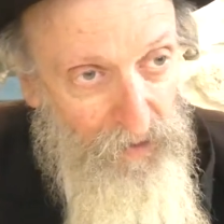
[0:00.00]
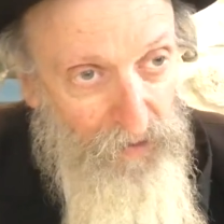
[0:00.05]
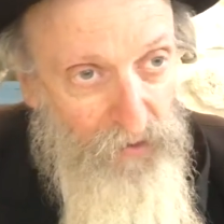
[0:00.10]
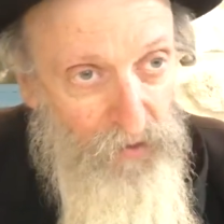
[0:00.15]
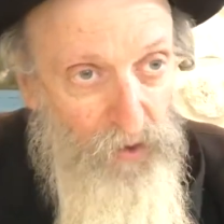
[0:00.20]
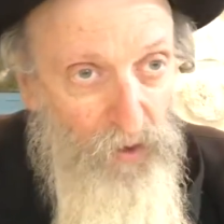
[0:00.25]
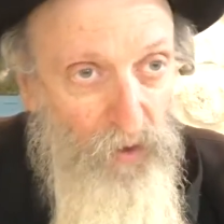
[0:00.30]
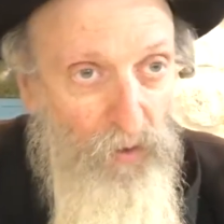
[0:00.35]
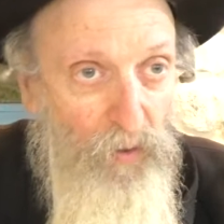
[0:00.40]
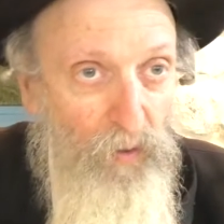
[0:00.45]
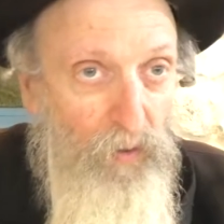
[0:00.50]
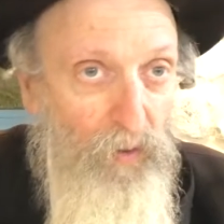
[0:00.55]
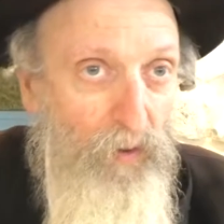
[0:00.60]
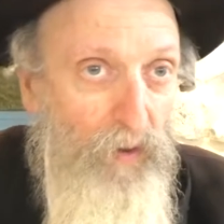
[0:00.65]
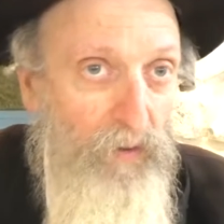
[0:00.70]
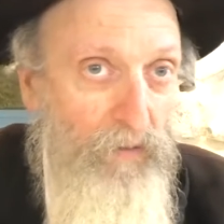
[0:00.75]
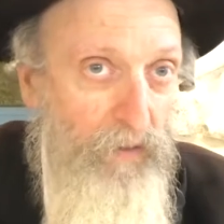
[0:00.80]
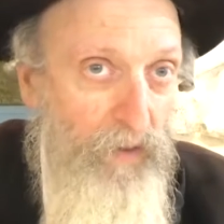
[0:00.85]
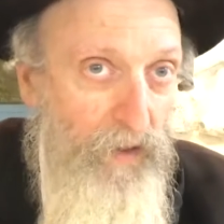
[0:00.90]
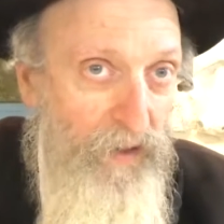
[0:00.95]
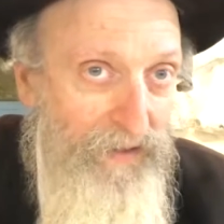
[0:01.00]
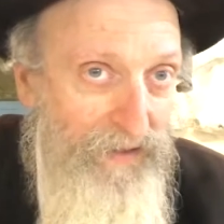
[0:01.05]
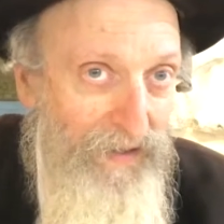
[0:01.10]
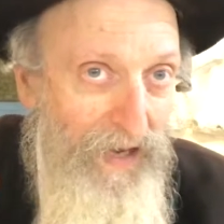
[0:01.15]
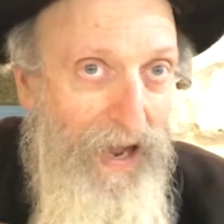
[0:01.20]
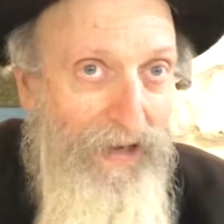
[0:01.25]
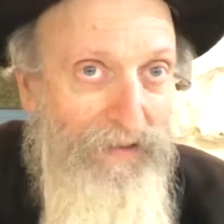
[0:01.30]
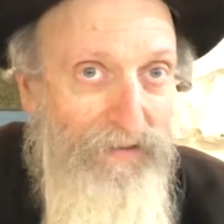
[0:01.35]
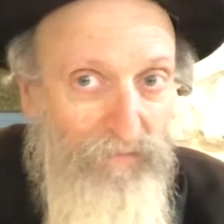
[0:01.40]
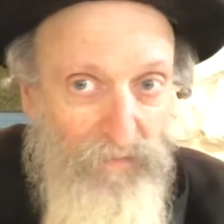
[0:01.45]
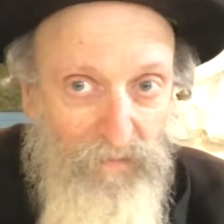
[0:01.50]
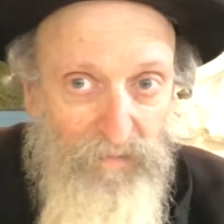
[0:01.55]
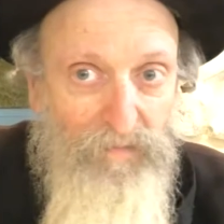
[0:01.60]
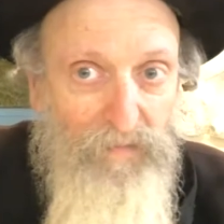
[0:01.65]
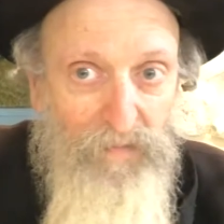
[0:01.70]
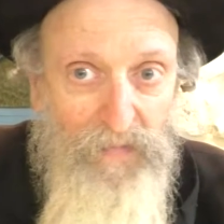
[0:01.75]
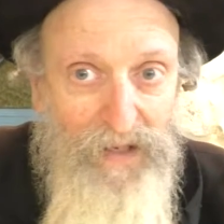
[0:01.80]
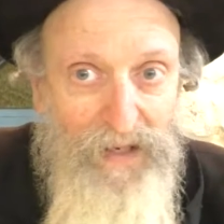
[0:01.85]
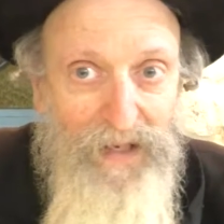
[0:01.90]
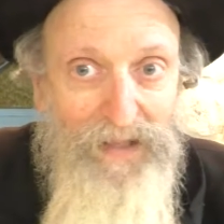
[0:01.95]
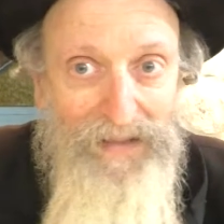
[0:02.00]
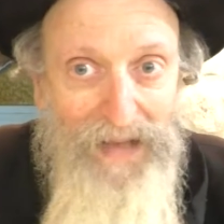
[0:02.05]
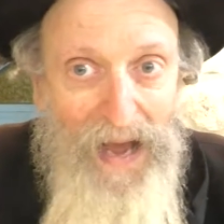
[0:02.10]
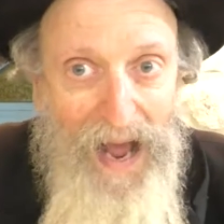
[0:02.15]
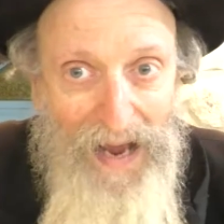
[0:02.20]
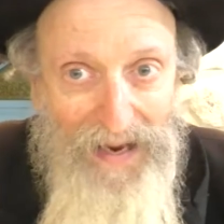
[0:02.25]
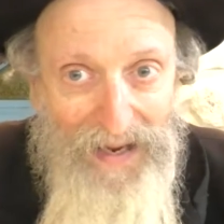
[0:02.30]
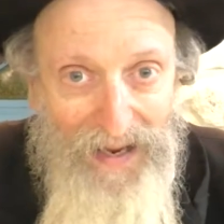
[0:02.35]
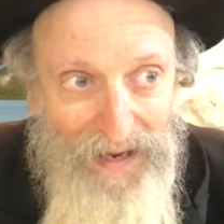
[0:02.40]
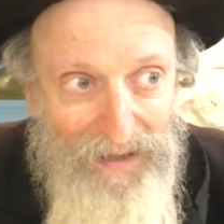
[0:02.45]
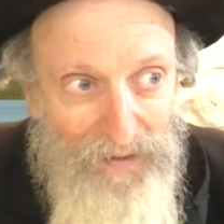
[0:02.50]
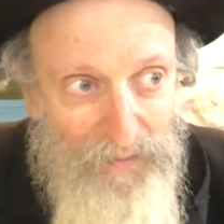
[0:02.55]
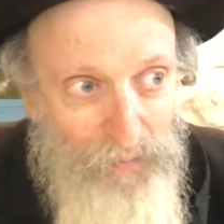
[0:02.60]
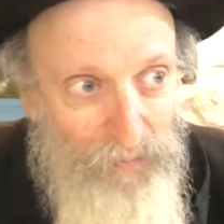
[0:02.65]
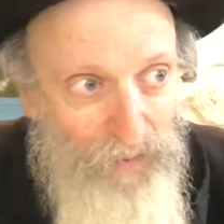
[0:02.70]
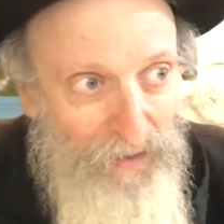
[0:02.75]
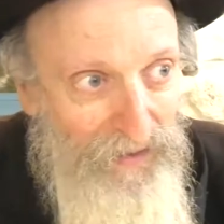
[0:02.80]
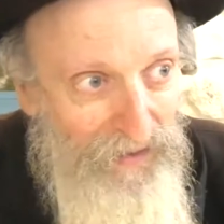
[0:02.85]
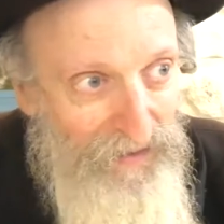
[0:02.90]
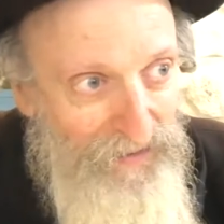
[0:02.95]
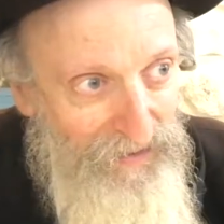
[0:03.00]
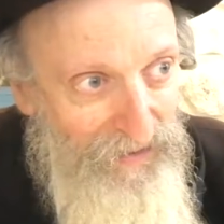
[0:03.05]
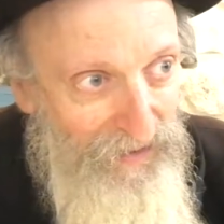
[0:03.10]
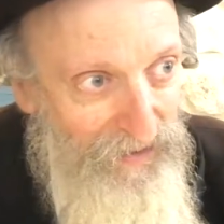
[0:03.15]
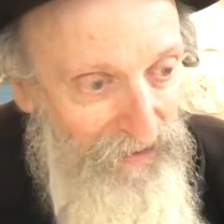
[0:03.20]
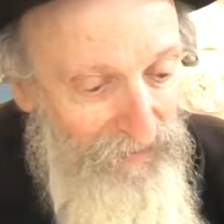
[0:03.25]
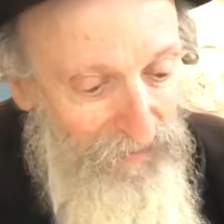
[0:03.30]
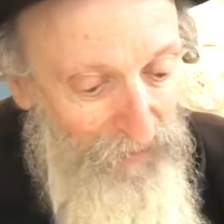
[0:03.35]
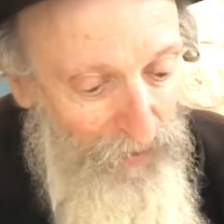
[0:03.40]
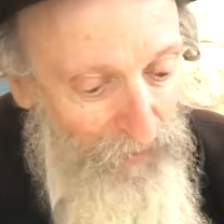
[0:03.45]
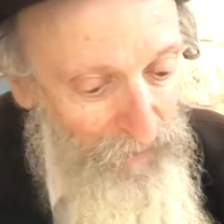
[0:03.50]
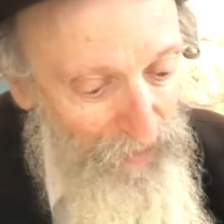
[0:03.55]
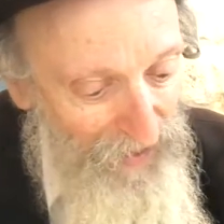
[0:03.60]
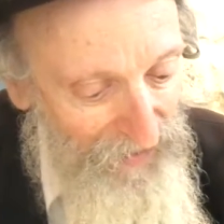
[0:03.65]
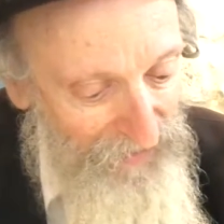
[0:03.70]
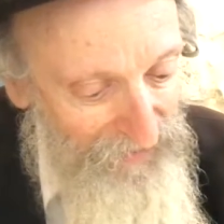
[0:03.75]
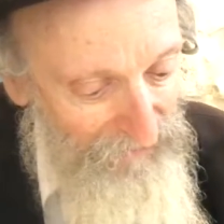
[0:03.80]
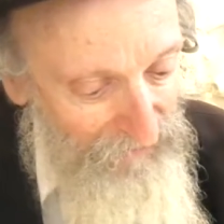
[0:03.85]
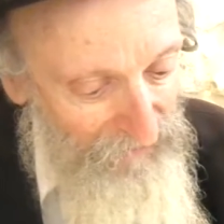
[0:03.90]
So he didn't die yet, but he's in a very bad